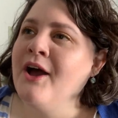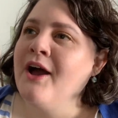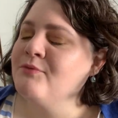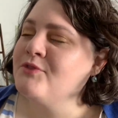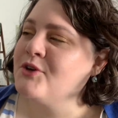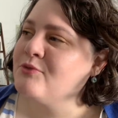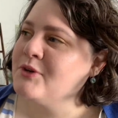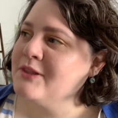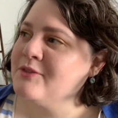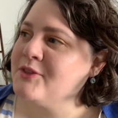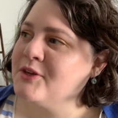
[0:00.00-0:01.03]
the
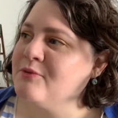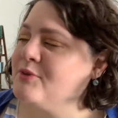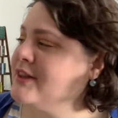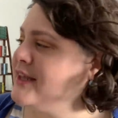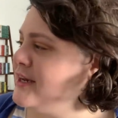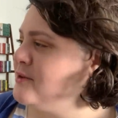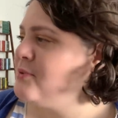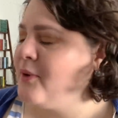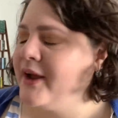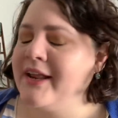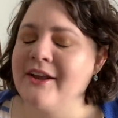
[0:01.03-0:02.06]
related
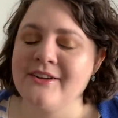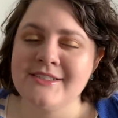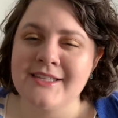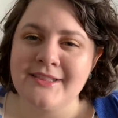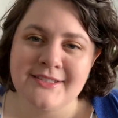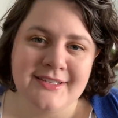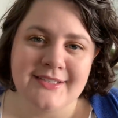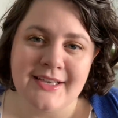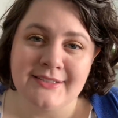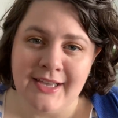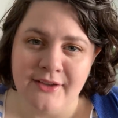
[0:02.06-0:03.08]
point here is that this is
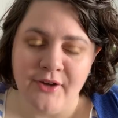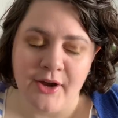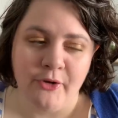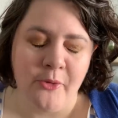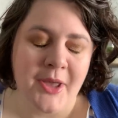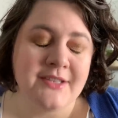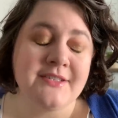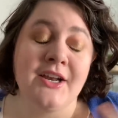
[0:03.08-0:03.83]
a sci-fi romance,